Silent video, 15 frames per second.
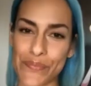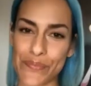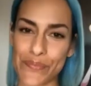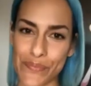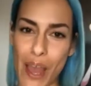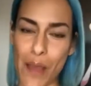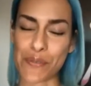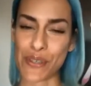
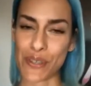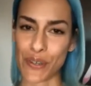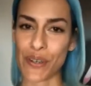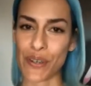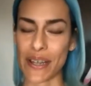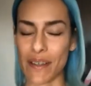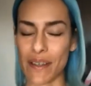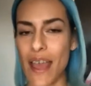
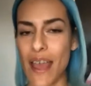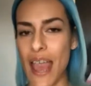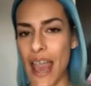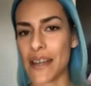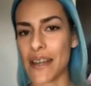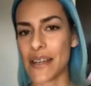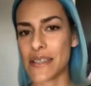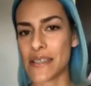Absolutely.
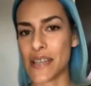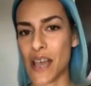And it's